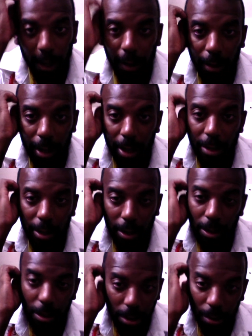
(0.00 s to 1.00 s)
it's
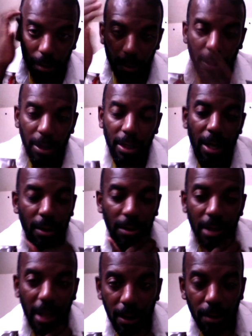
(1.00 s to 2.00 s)
conducive to retail
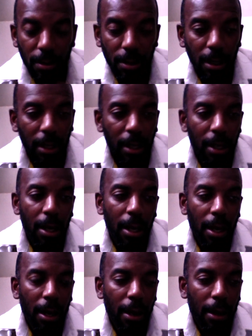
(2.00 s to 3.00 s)
sales.
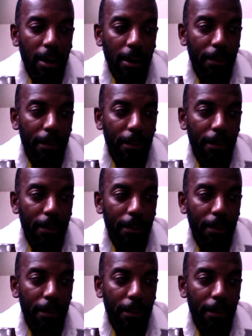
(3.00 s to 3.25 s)
Um,